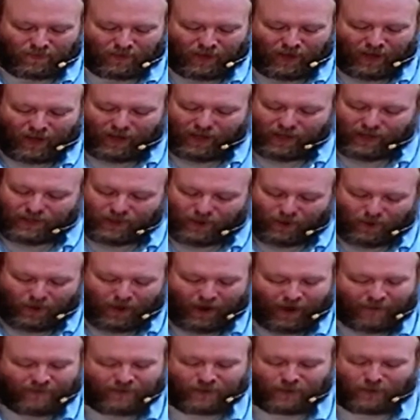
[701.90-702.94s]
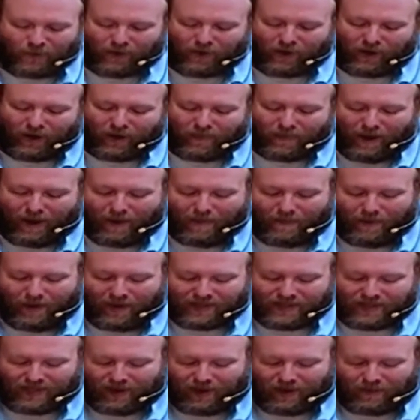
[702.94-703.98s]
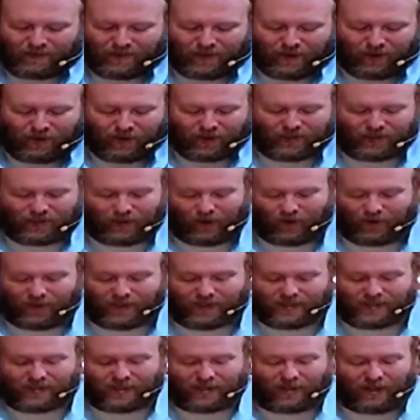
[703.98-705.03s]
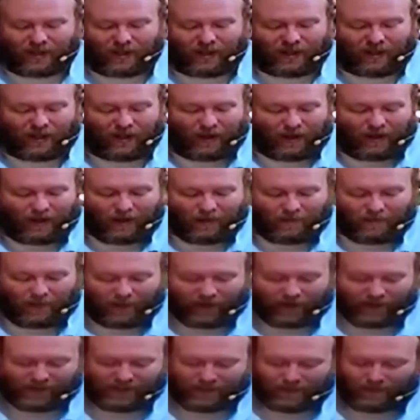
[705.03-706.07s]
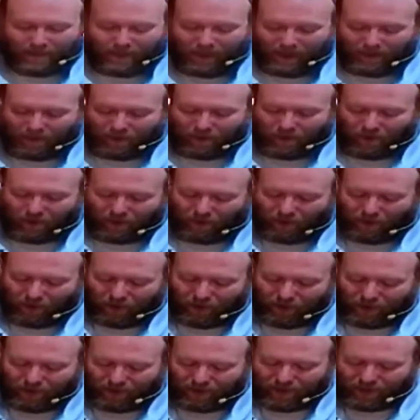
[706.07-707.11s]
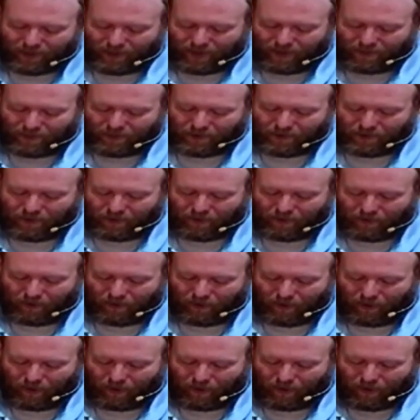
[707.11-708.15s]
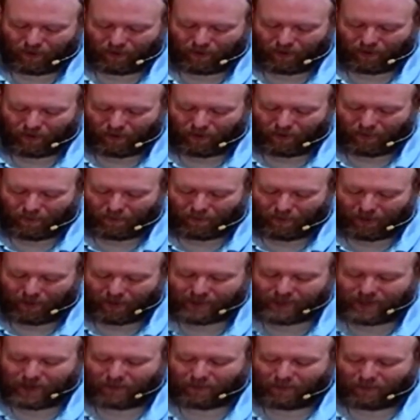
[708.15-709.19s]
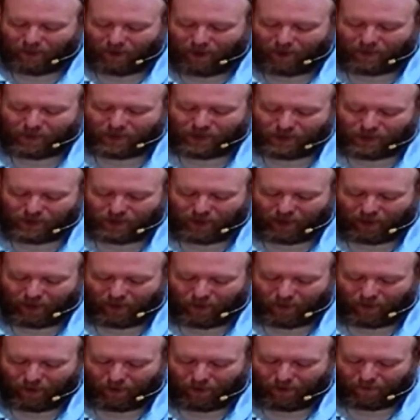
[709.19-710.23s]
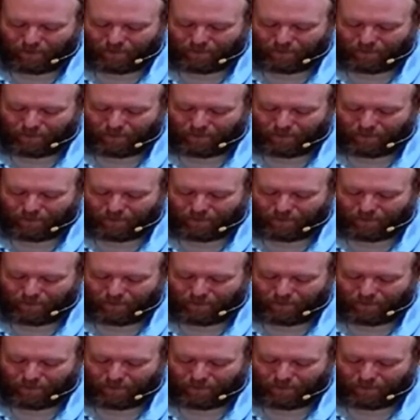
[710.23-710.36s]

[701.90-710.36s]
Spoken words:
You don't have to worry about messing up during service because the people are going to accept you, because I promise you they will.